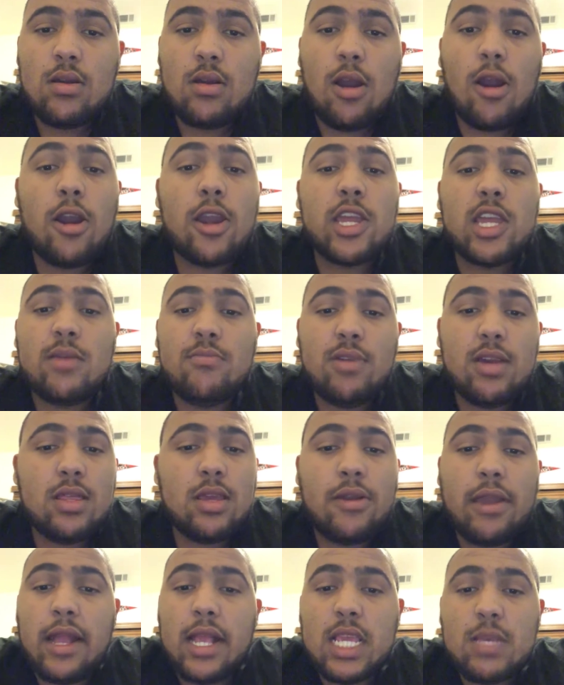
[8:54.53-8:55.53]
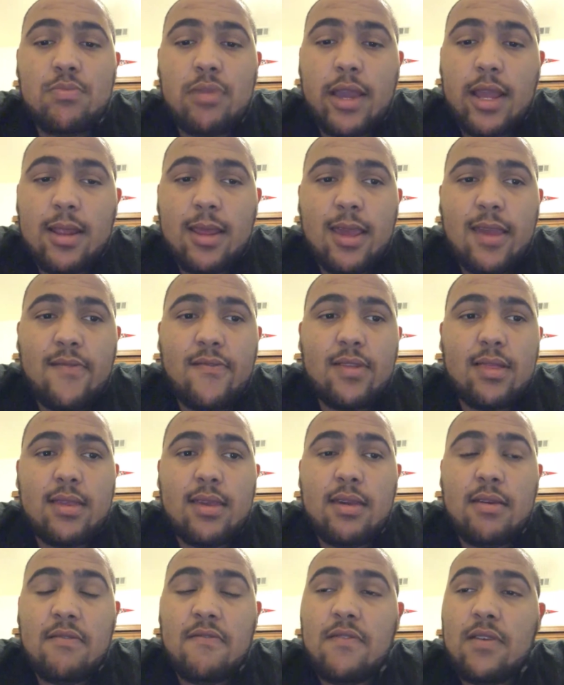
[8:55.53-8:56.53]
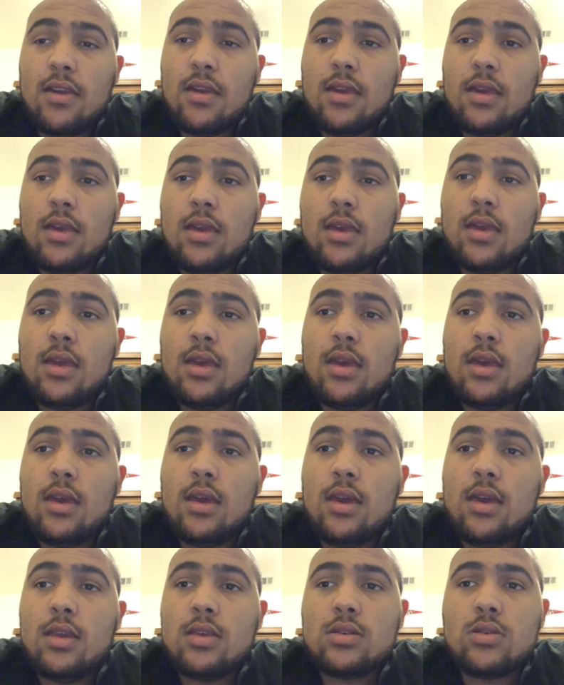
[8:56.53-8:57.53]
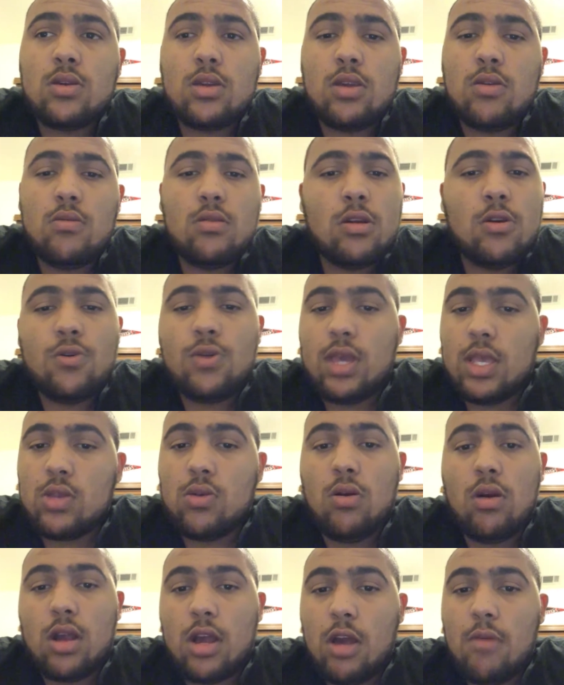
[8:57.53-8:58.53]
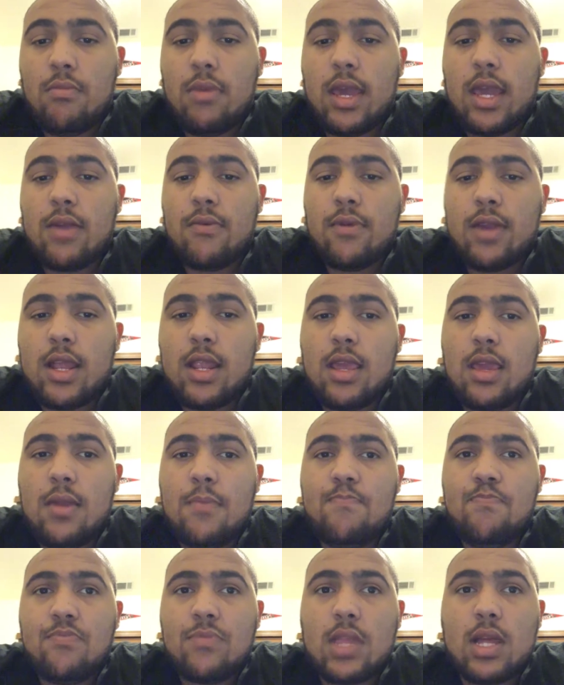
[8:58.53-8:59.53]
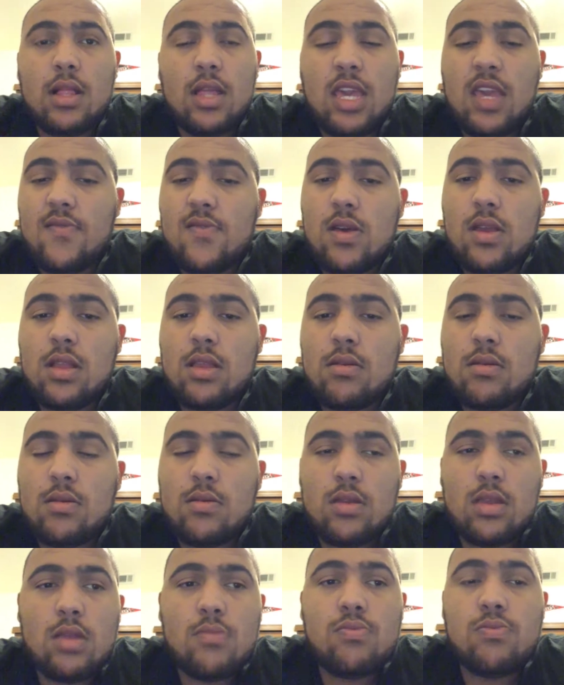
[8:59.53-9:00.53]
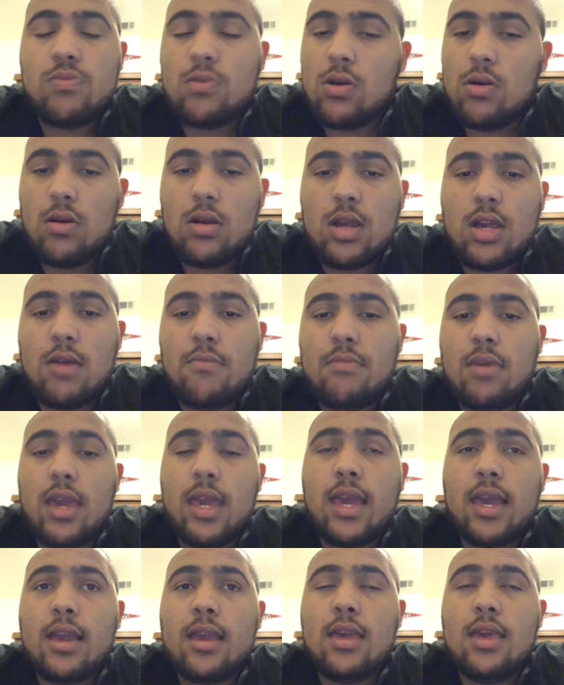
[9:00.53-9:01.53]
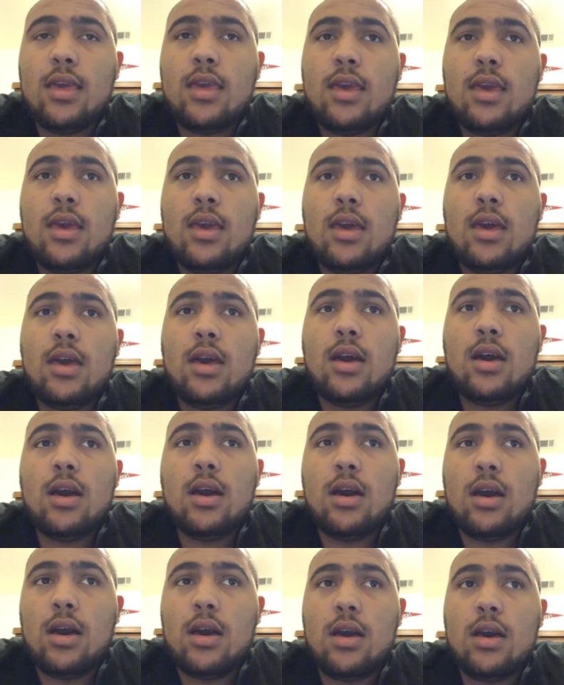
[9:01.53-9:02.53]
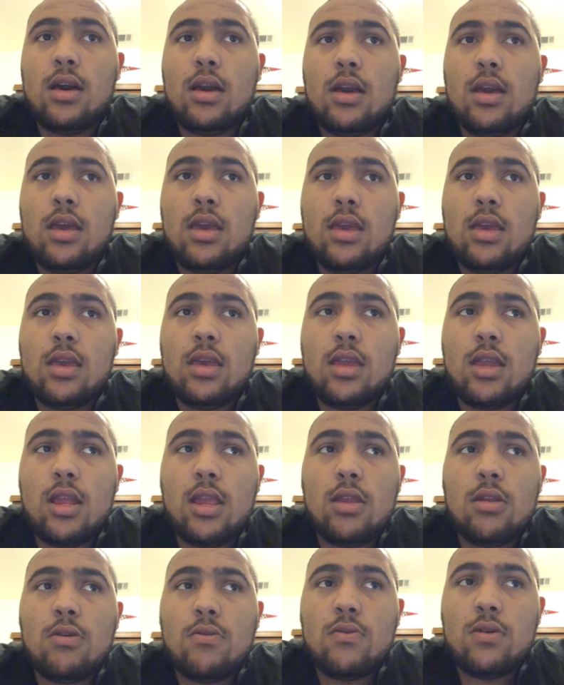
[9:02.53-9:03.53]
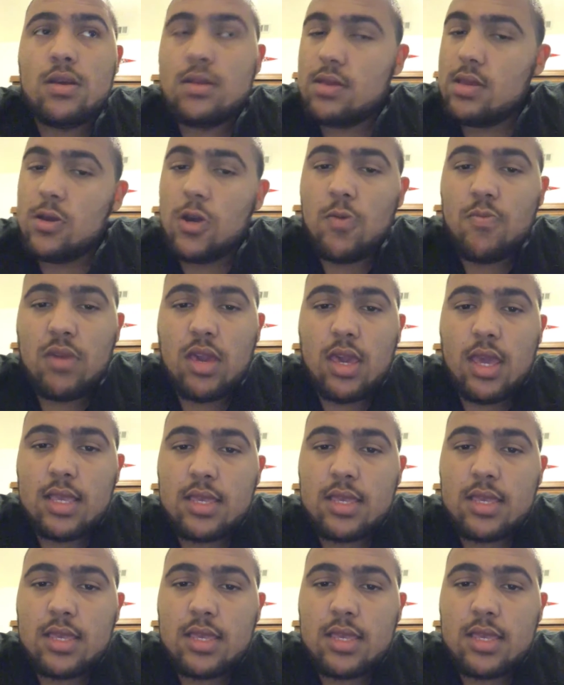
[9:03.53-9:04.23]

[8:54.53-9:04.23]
arguably the greatest player to ever live. So he's going to come back ready. Cleveland going to come back. And you know what? It's going to be an